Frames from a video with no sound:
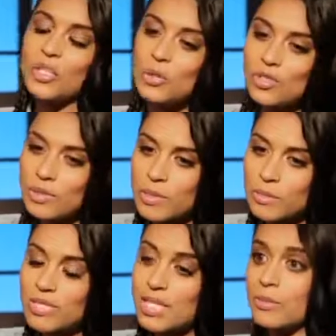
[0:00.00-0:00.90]
usually
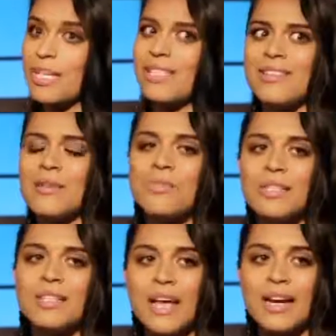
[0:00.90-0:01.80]
people say, well, that's not
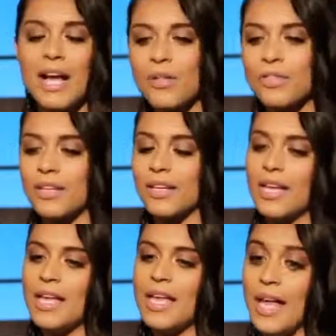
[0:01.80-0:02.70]
really that healthy.
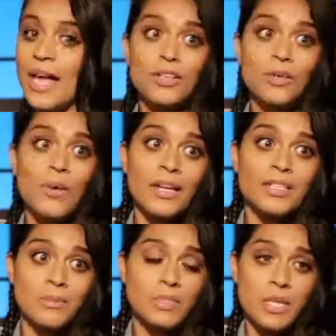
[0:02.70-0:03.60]
And you're
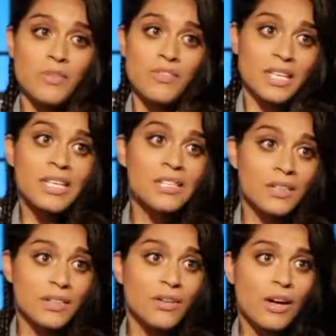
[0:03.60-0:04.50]
right, some of it is a
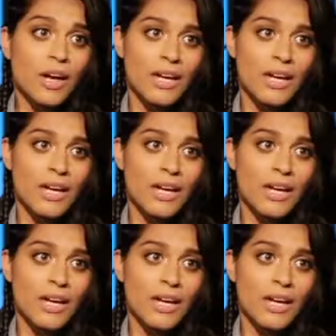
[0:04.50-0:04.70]
little